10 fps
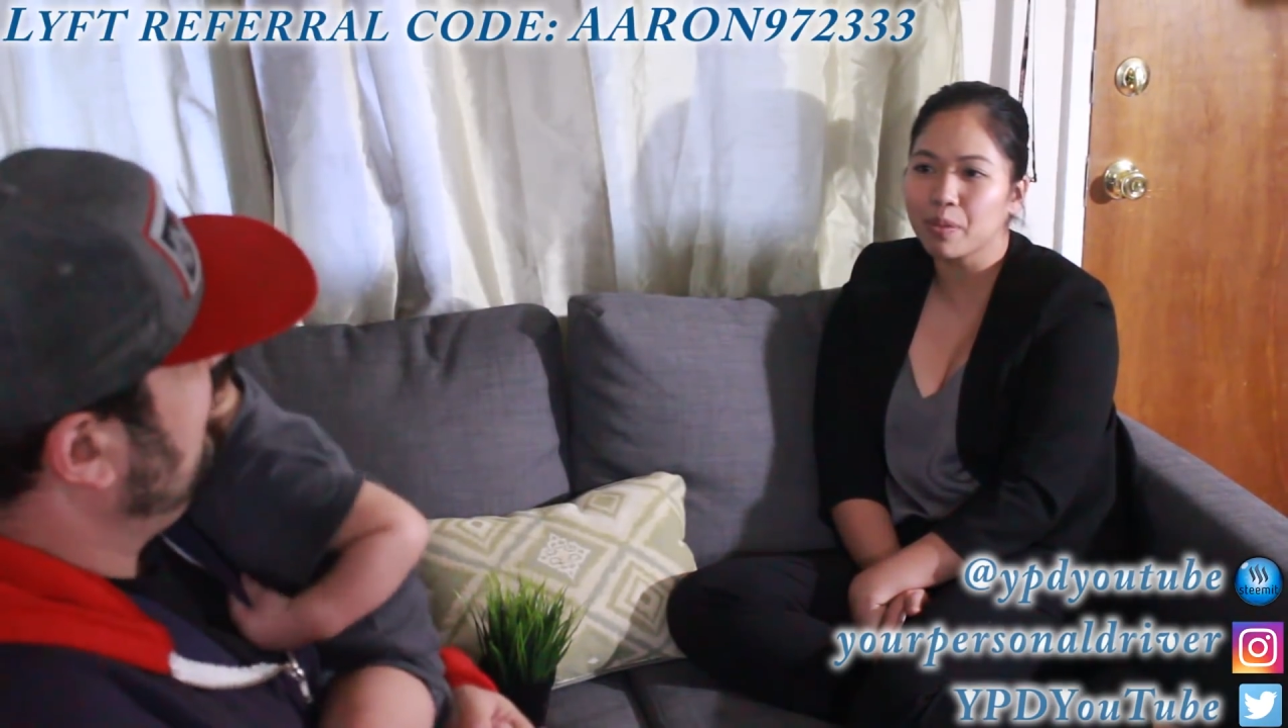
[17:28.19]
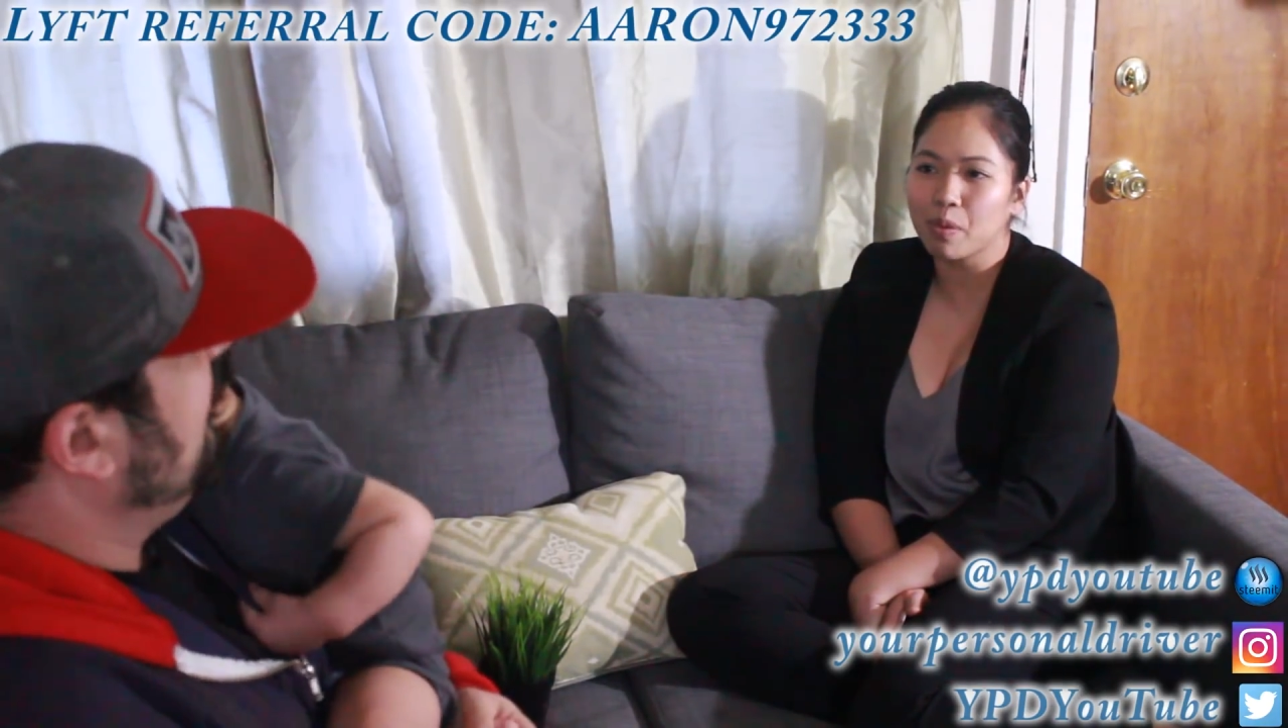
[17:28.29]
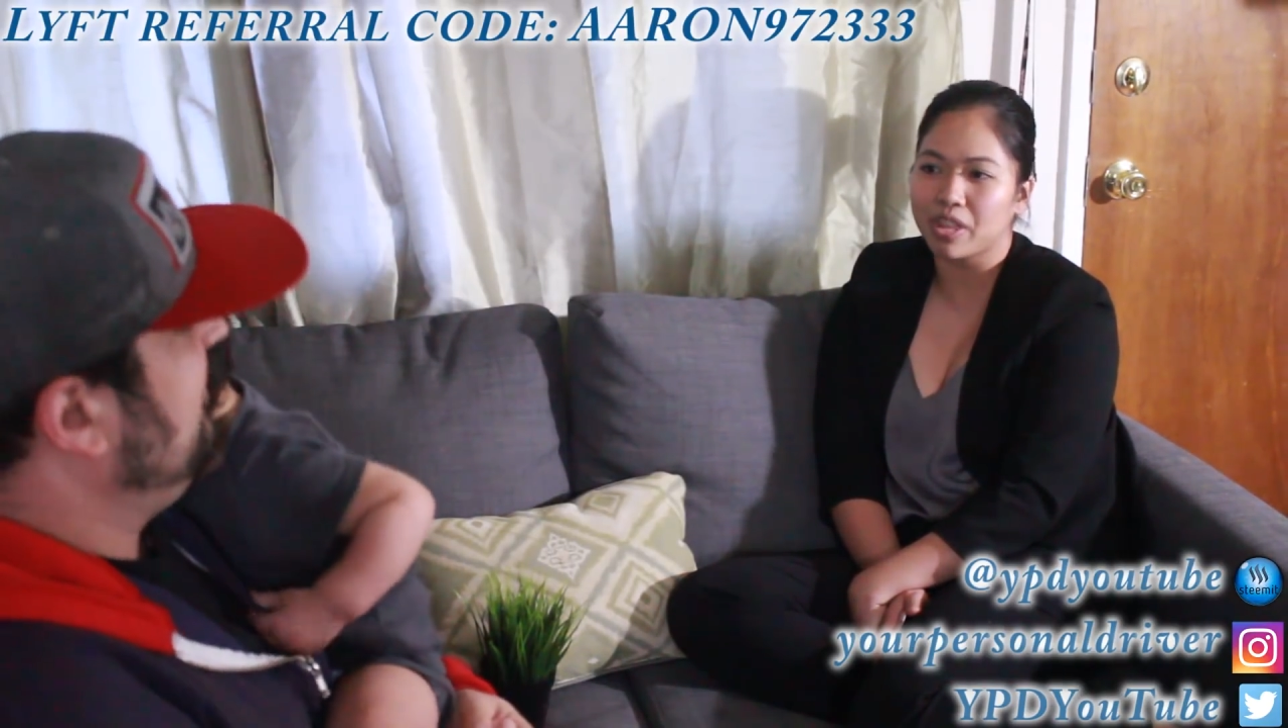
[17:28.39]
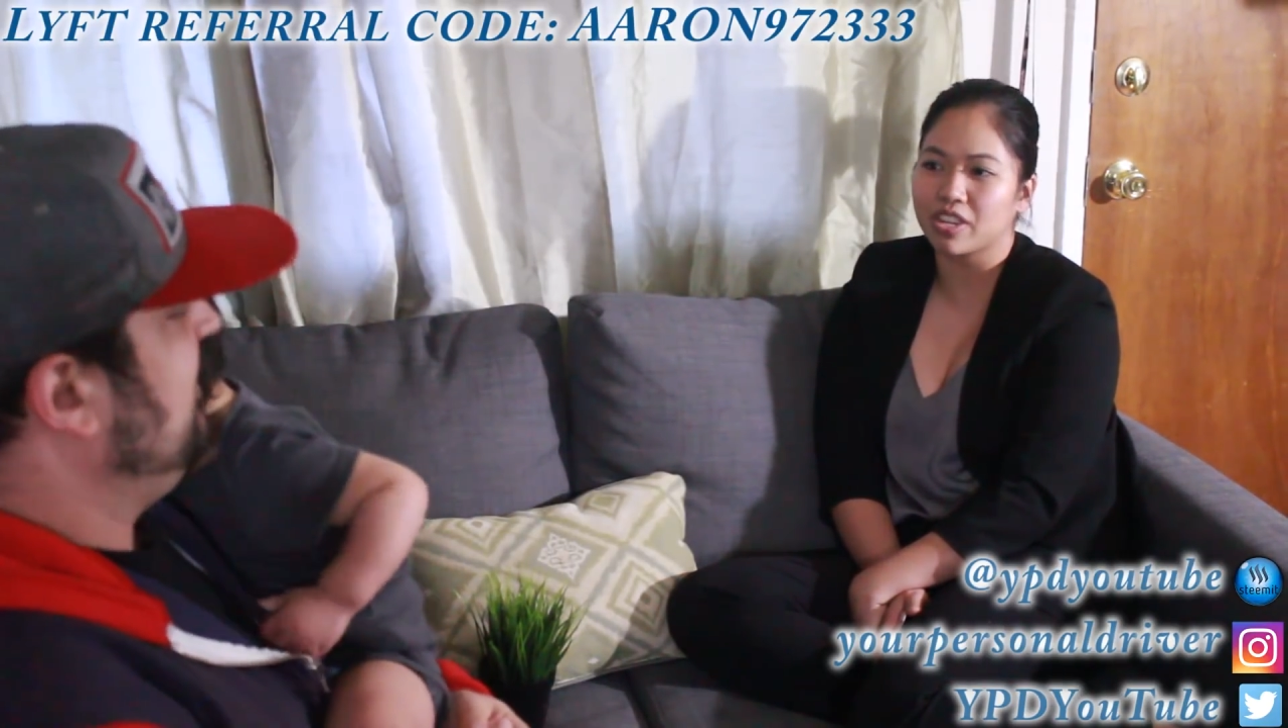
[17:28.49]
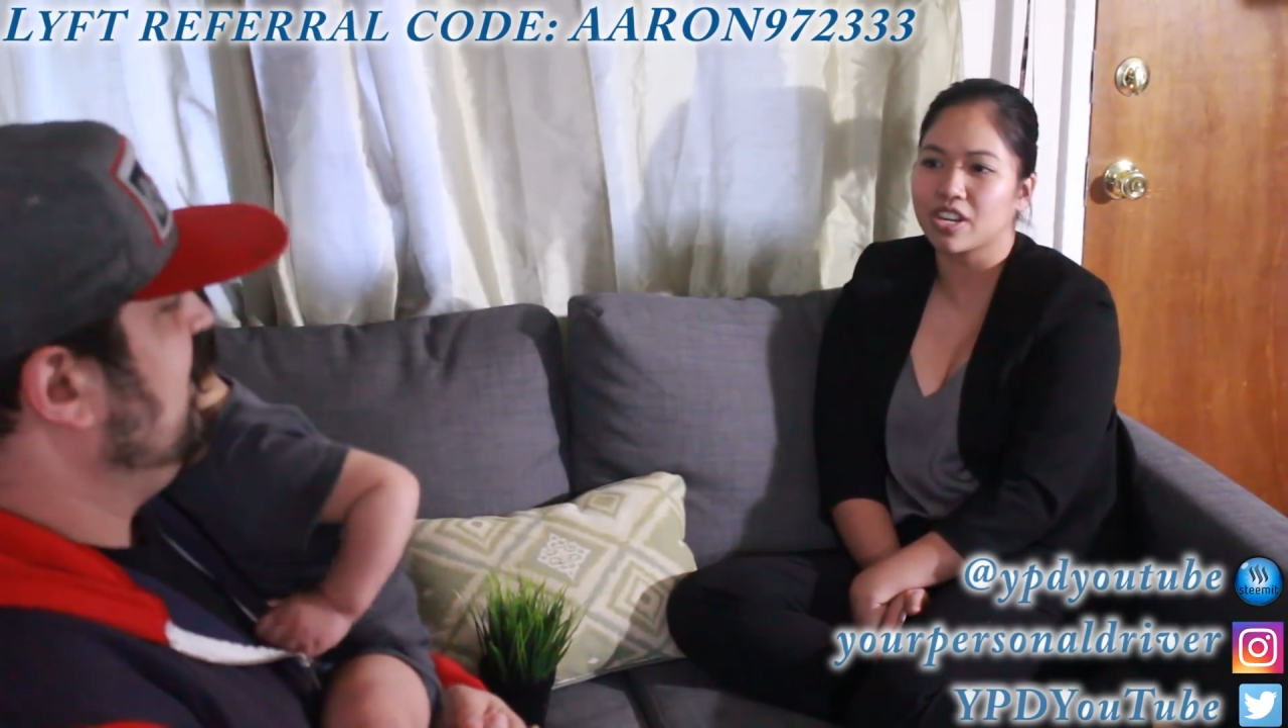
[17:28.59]
the
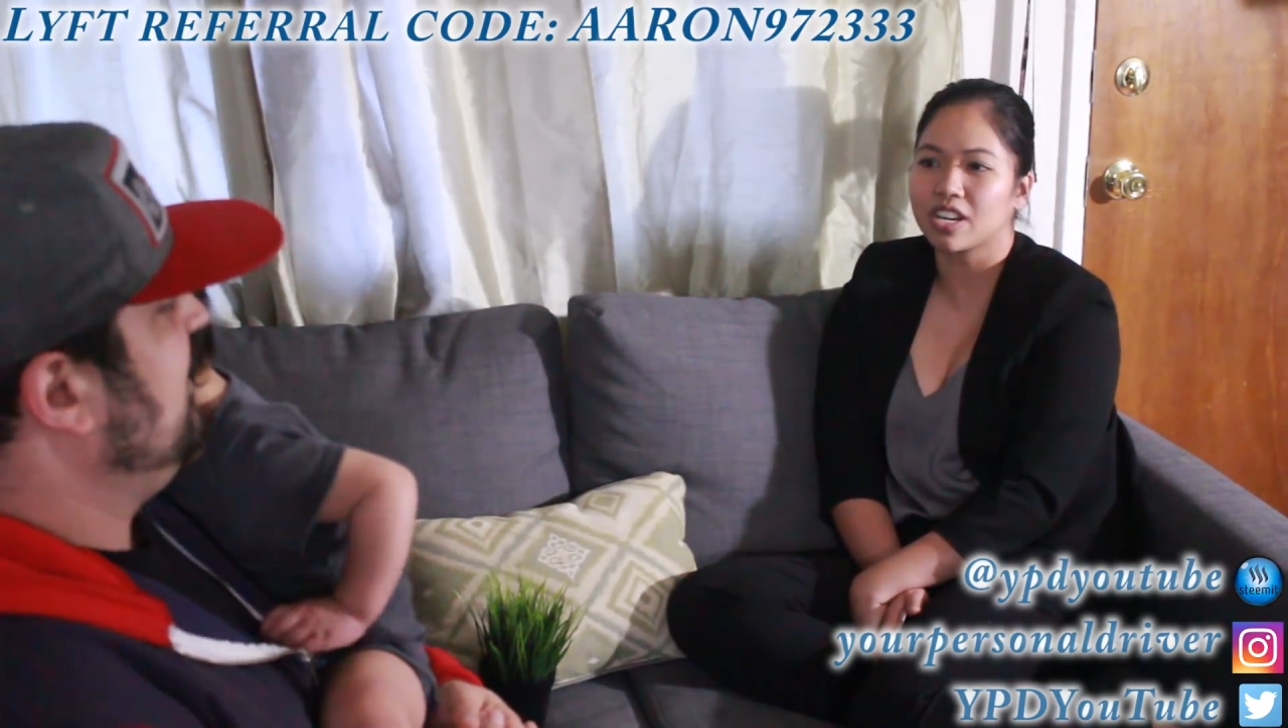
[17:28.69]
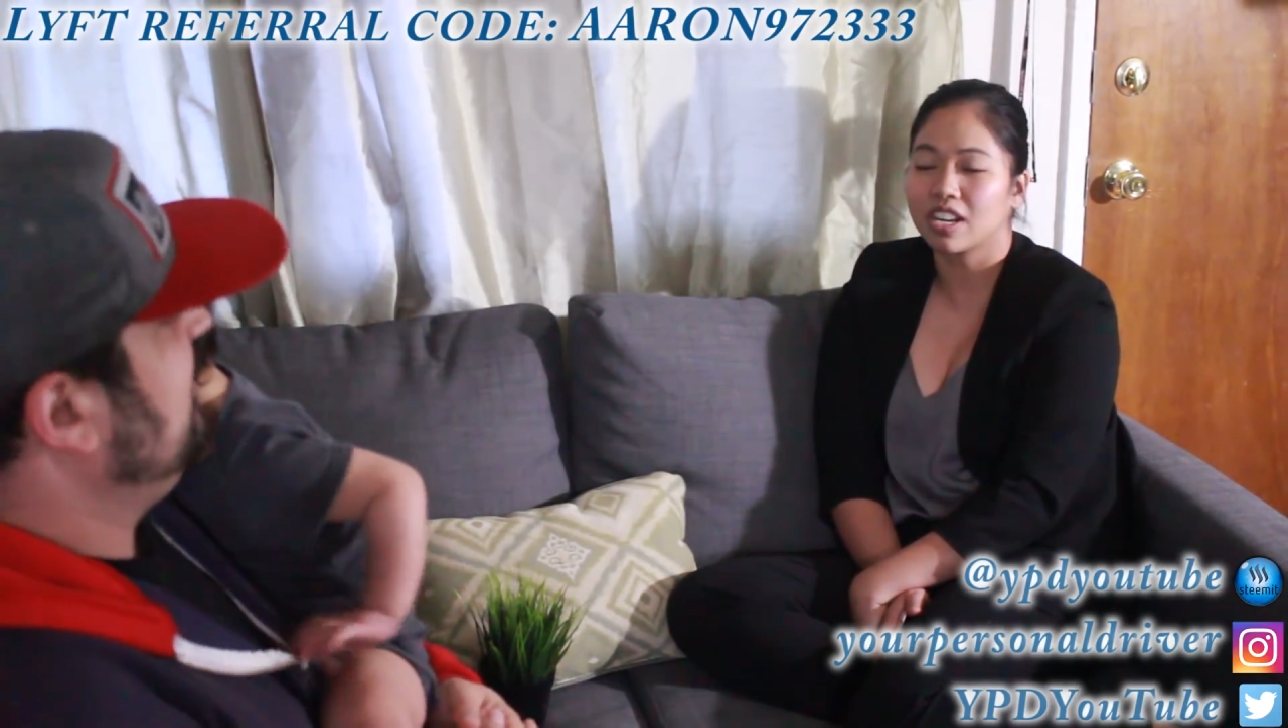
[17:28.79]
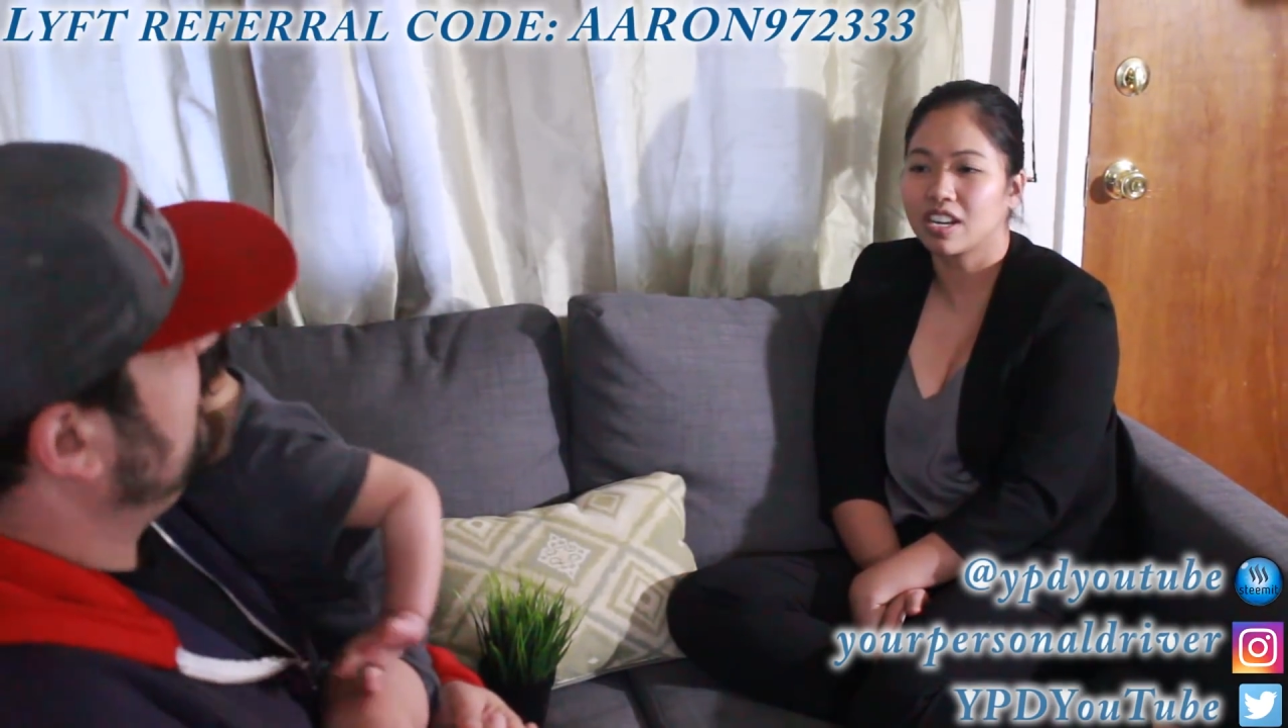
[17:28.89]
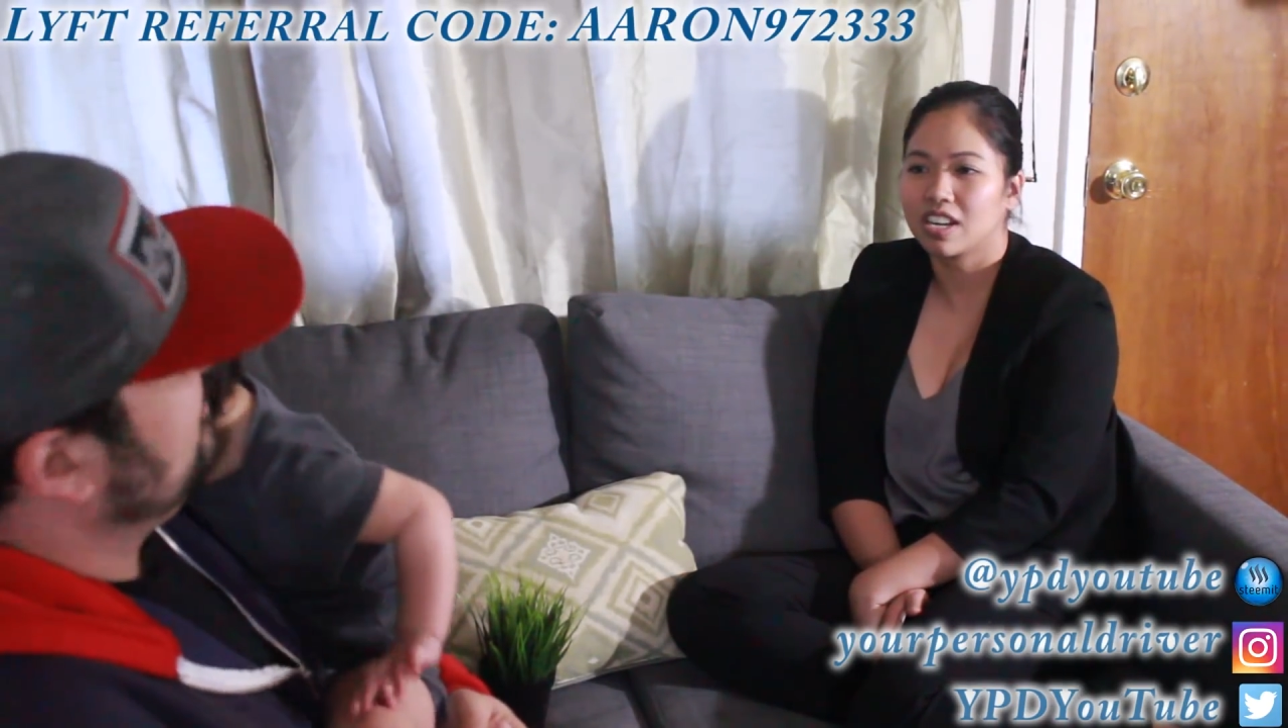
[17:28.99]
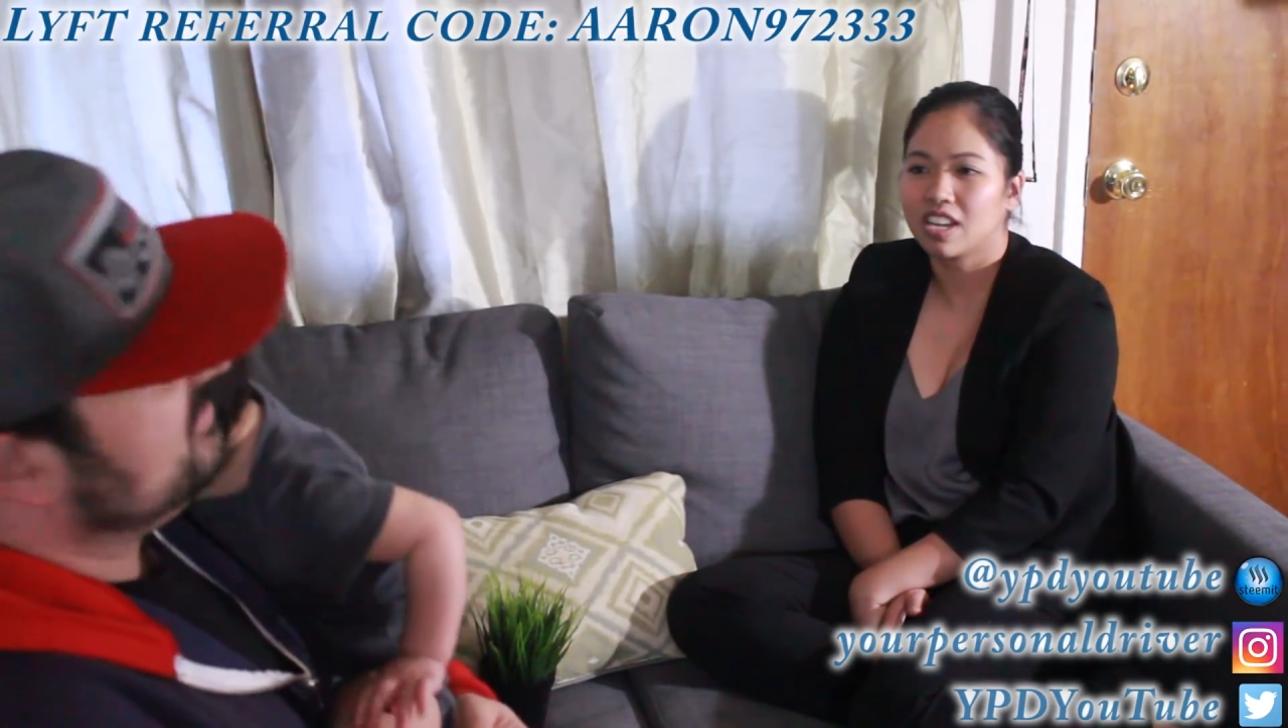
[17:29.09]
weather,